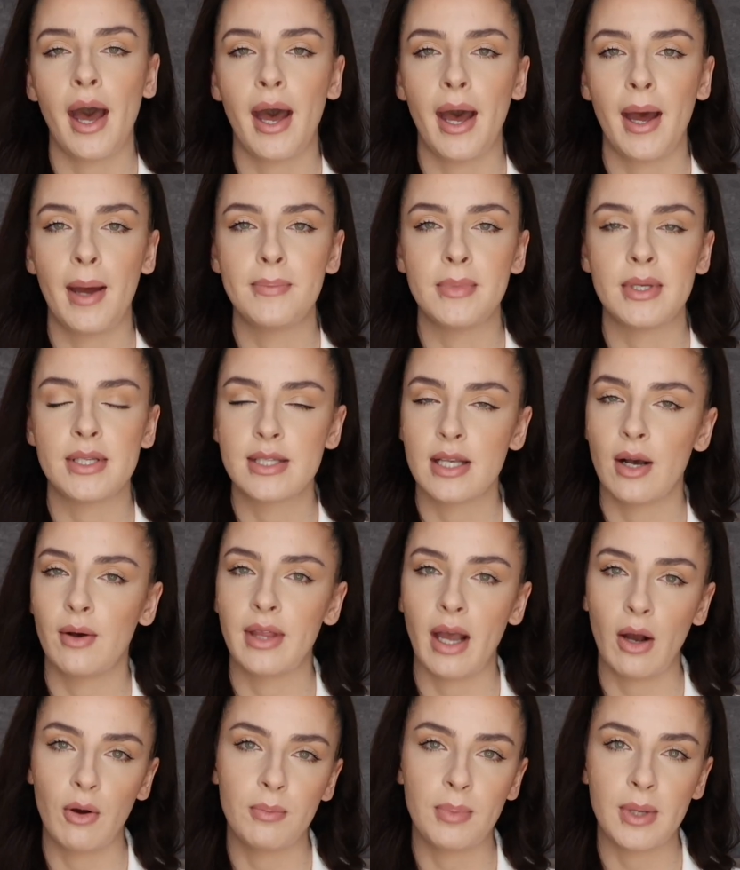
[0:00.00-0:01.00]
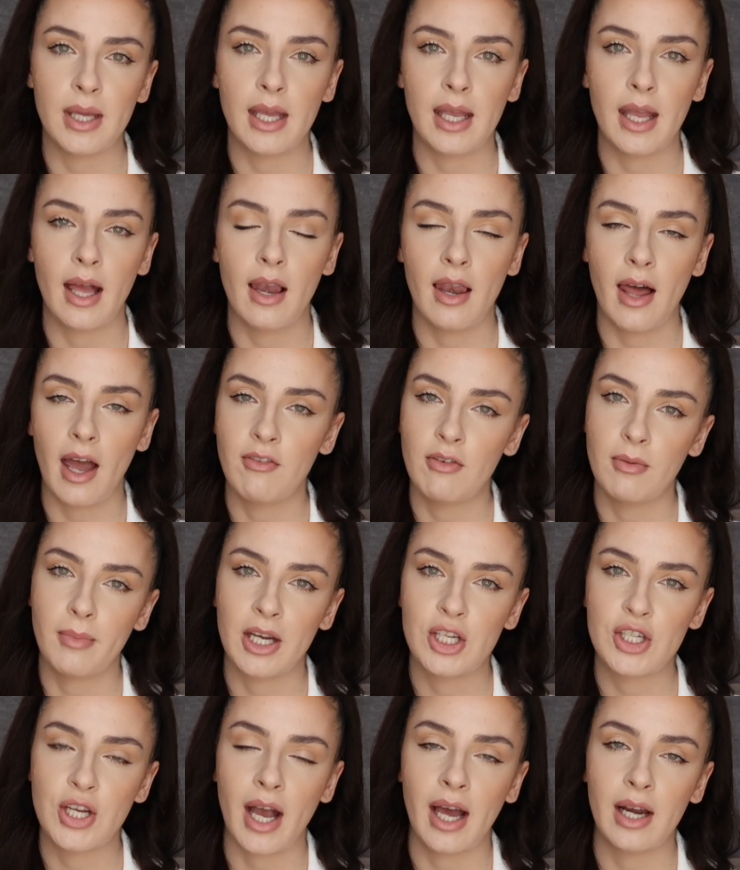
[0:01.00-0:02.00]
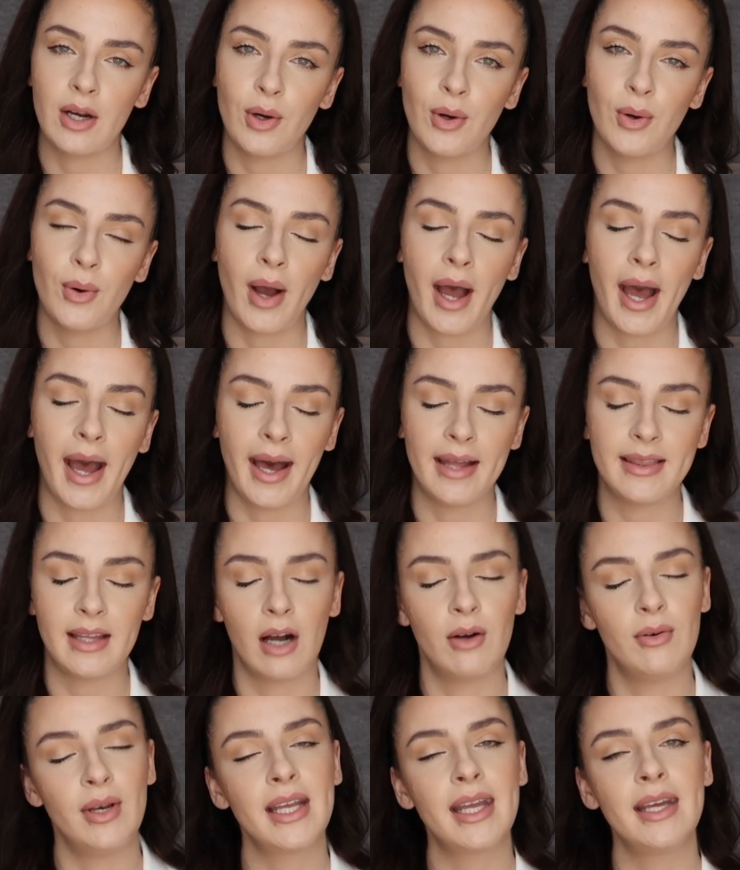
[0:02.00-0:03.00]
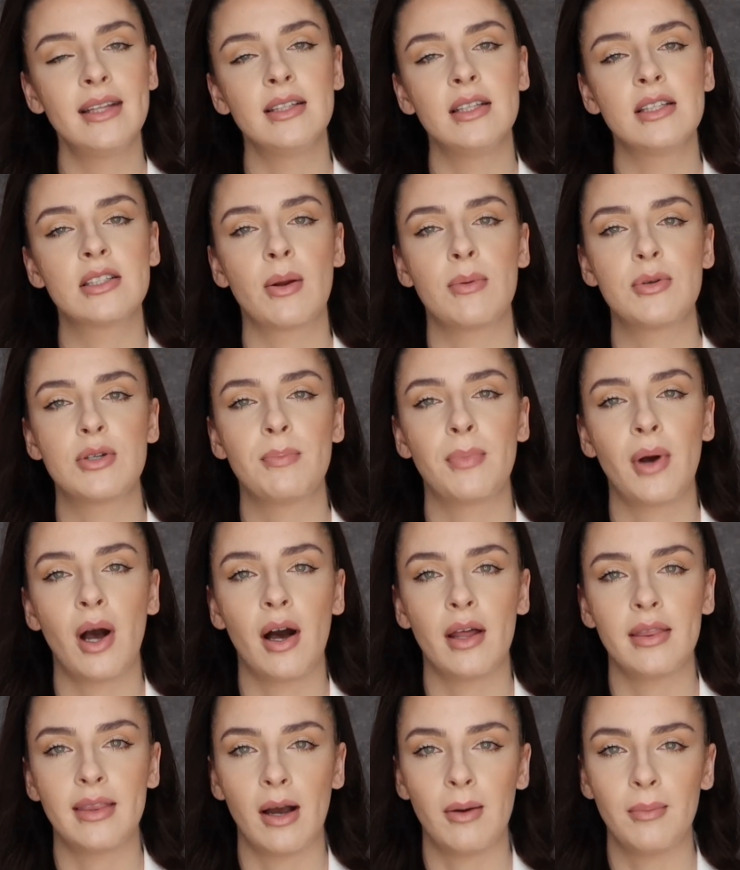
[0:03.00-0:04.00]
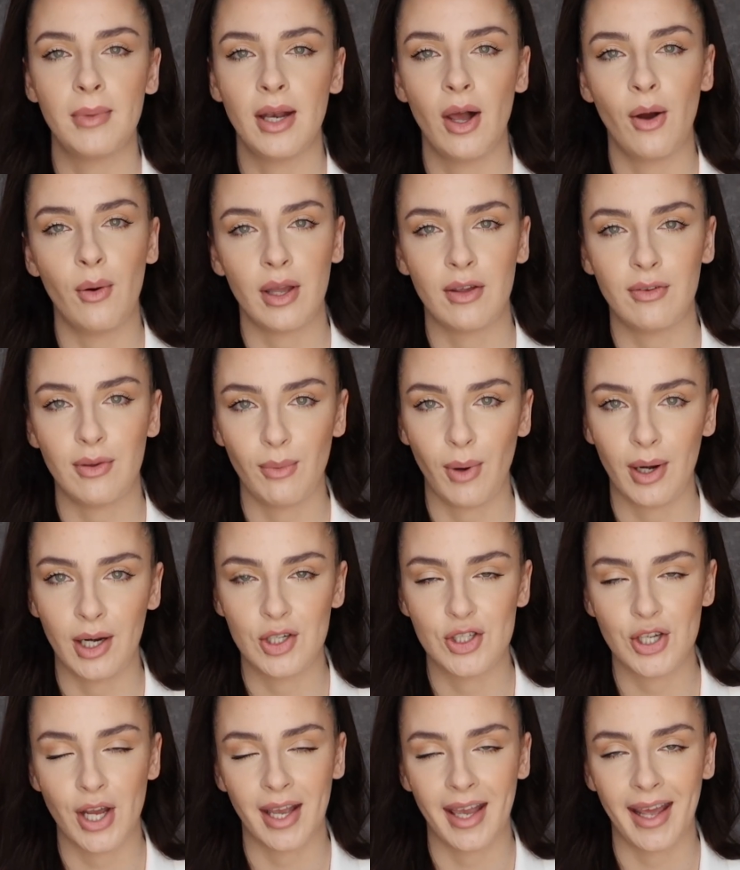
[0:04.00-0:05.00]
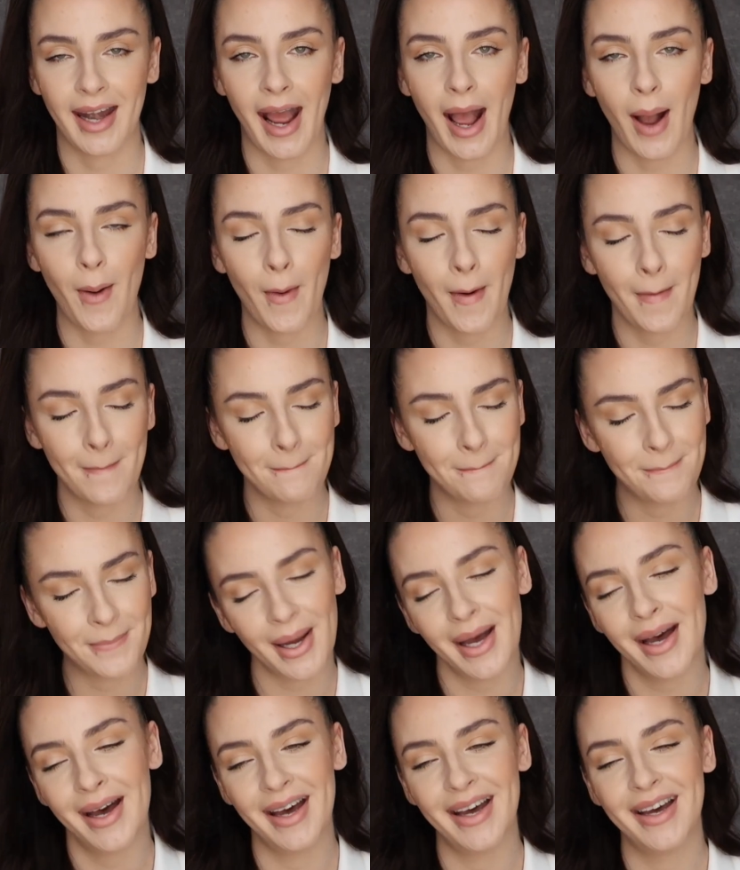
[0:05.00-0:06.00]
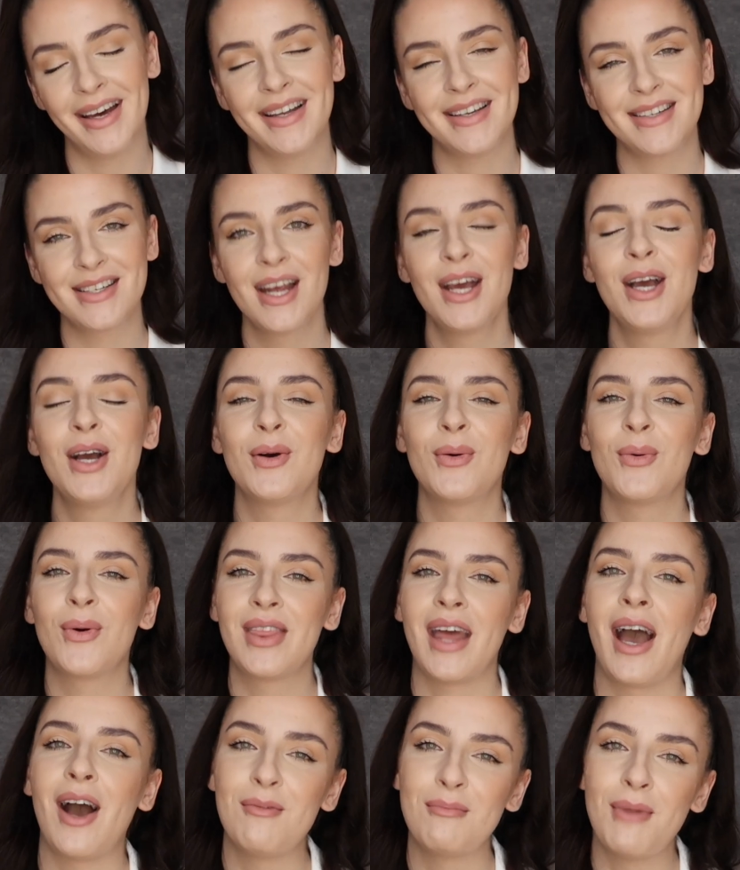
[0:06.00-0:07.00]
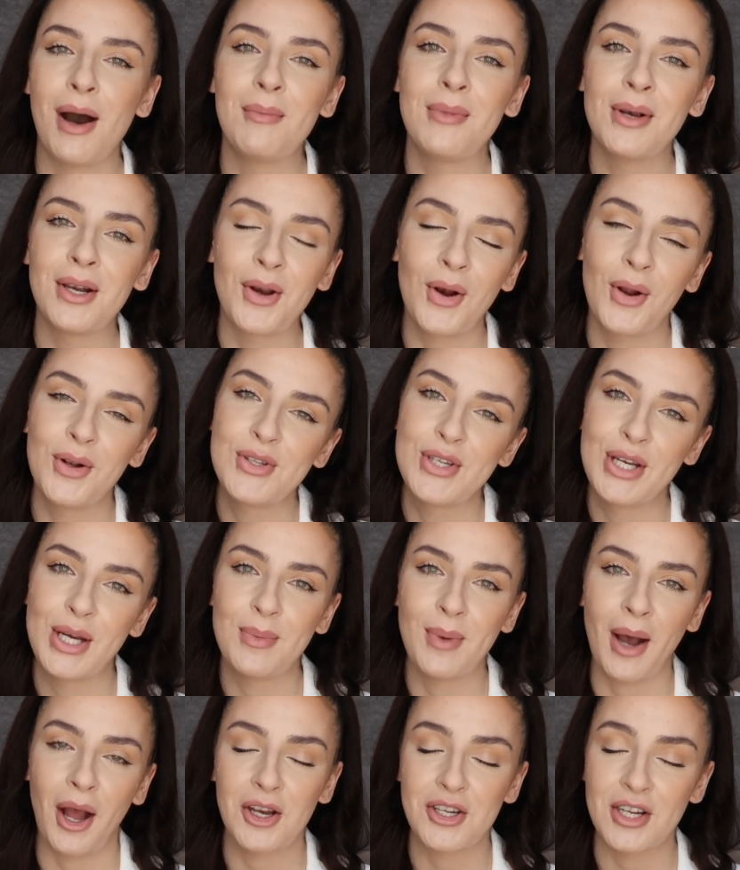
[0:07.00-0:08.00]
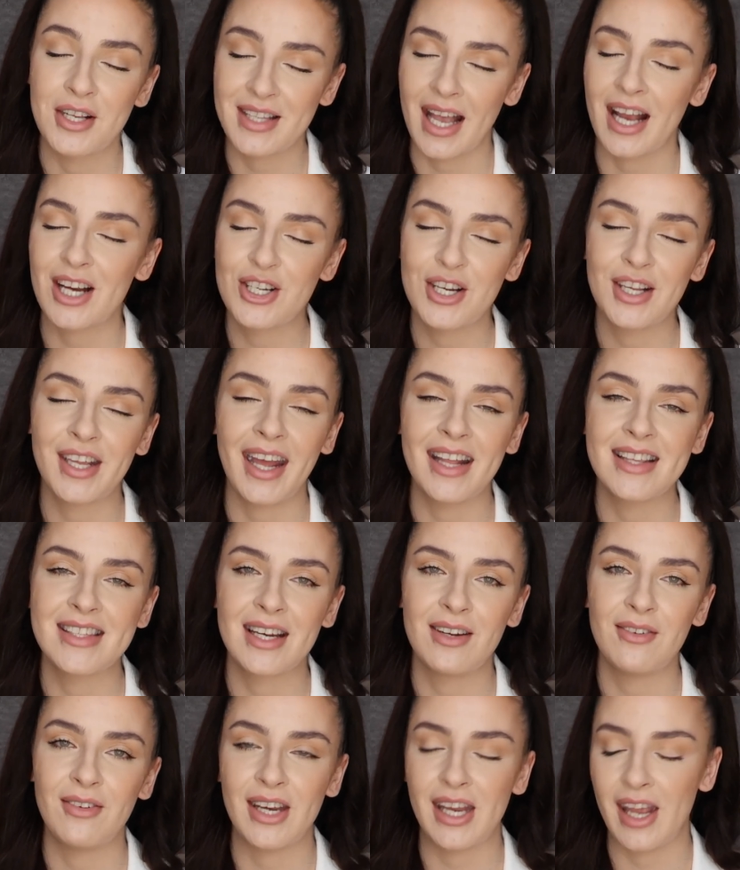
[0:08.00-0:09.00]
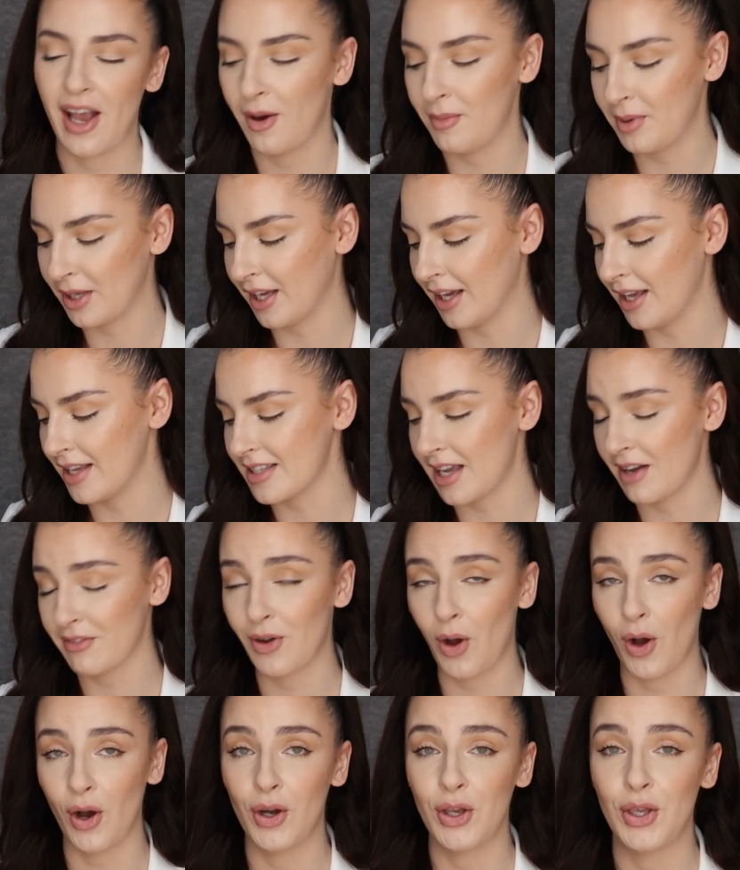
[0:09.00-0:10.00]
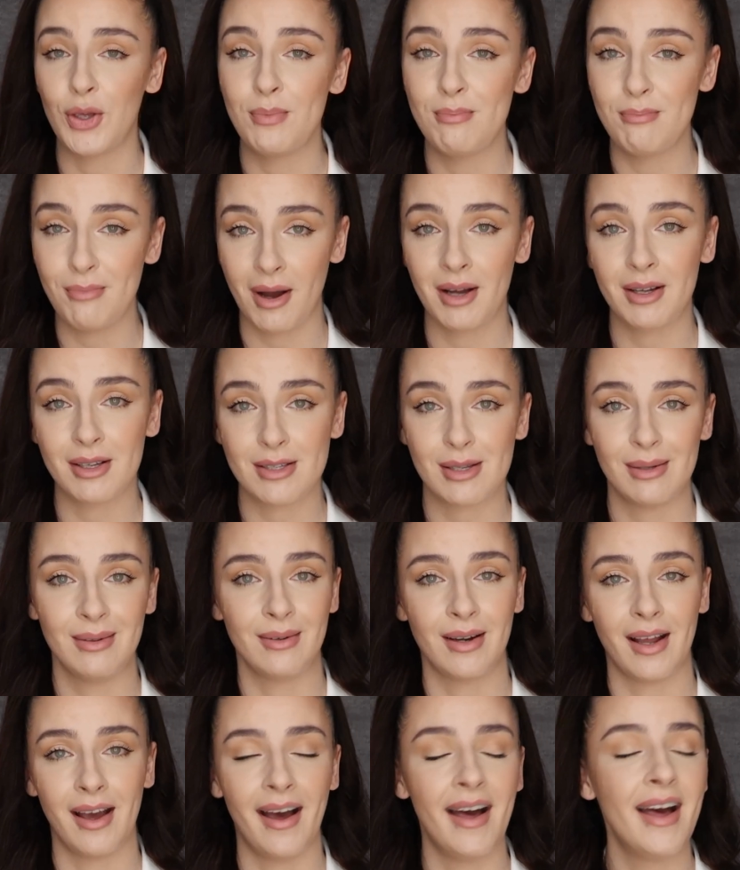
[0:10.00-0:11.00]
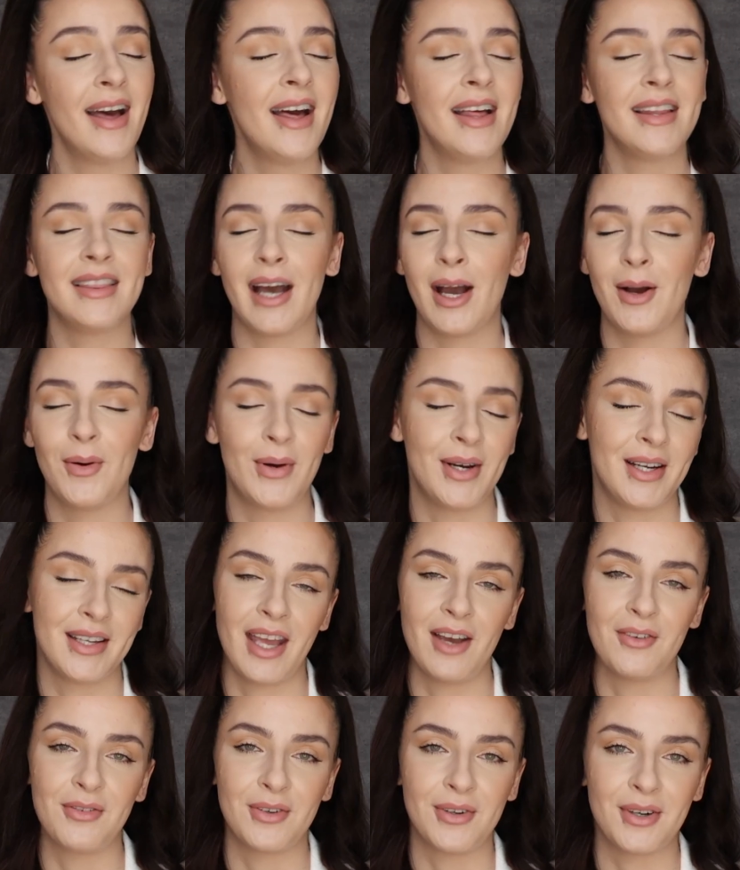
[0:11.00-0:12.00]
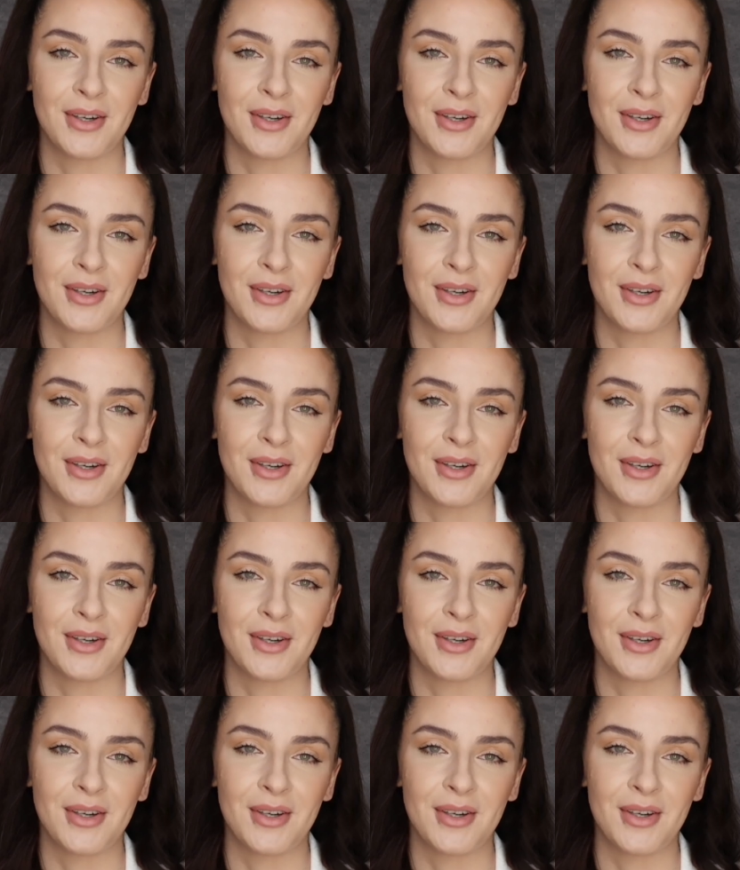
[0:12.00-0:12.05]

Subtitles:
so that will be live on my channel, and I'll link it in the description bar down below if you want to check it out. But without mumbling on too much, let's actually get into the video because I've got a humongous order that I want to get